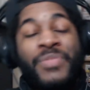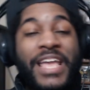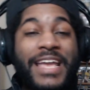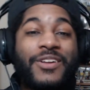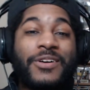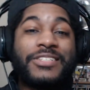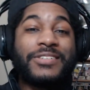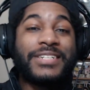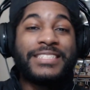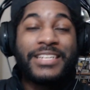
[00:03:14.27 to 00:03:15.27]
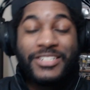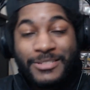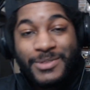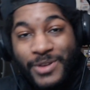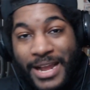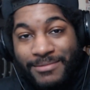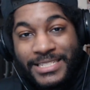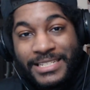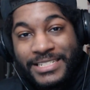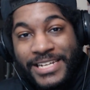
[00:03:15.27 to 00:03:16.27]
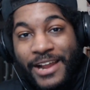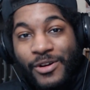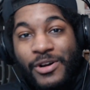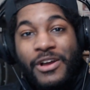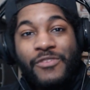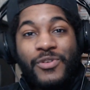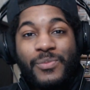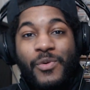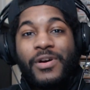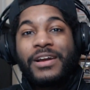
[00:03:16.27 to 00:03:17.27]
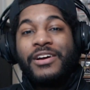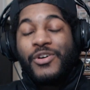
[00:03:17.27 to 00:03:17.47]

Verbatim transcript: And also consider subscribing to the channel for more